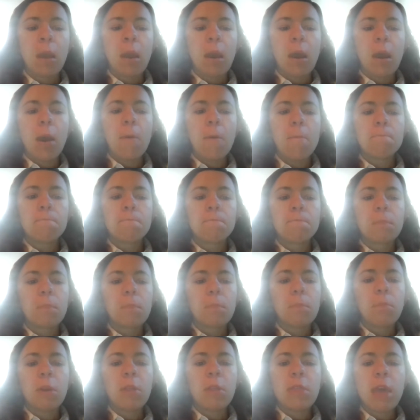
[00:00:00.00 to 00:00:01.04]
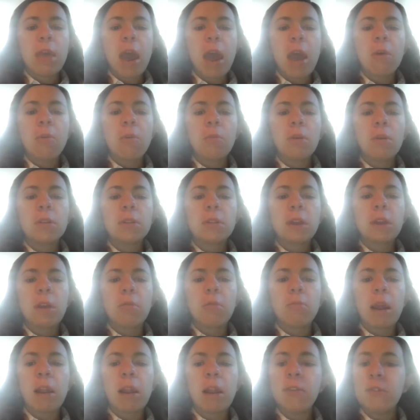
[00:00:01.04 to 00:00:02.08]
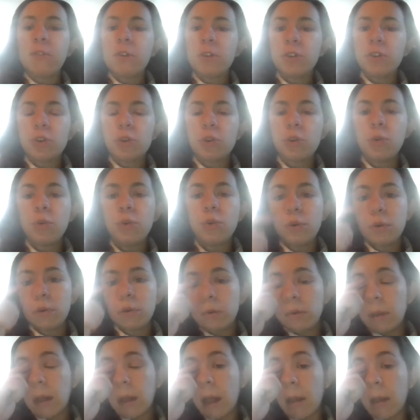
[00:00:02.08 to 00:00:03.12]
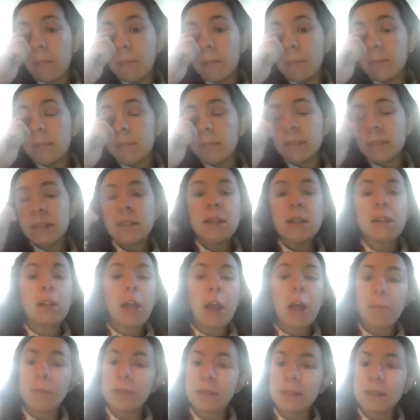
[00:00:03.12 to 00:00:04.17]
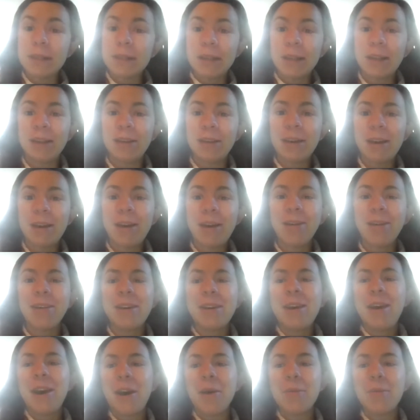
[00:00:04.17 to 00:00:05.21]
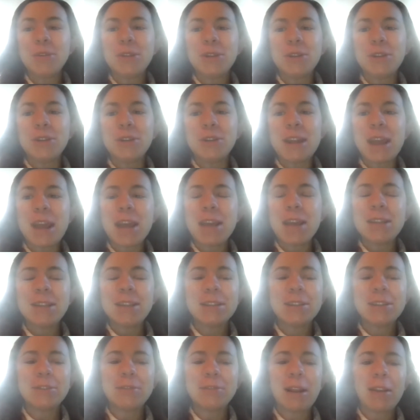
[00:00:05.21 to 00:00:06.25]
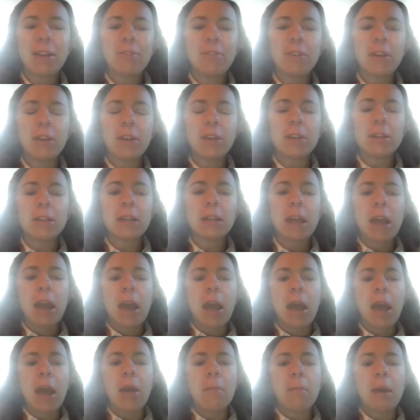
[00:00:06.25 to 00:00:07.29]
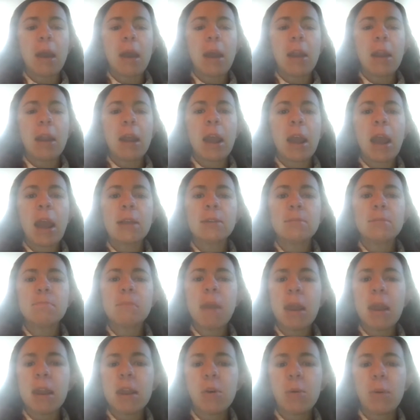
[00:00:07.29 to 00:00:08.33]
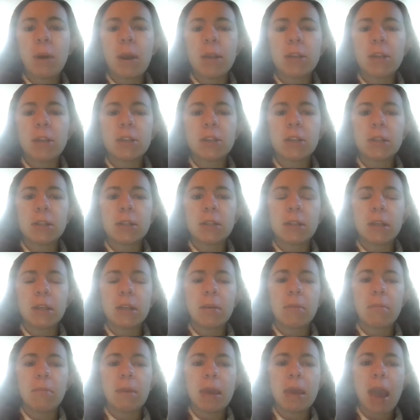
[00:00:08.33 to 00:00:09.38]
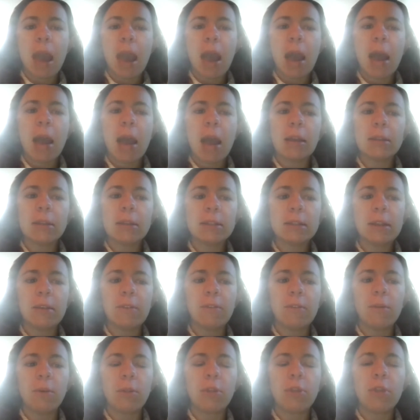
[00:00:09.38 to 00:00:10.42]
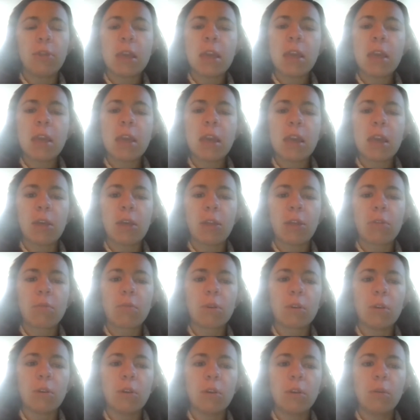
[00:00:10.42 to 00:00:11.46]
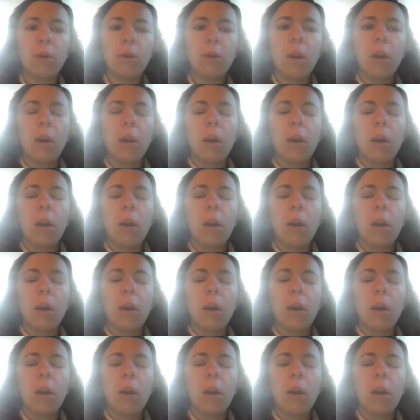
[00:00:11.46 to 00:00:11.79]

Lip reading: But that was a relevant tool, still up to today, still relevant and it has many questions that can be asked if you're thinking through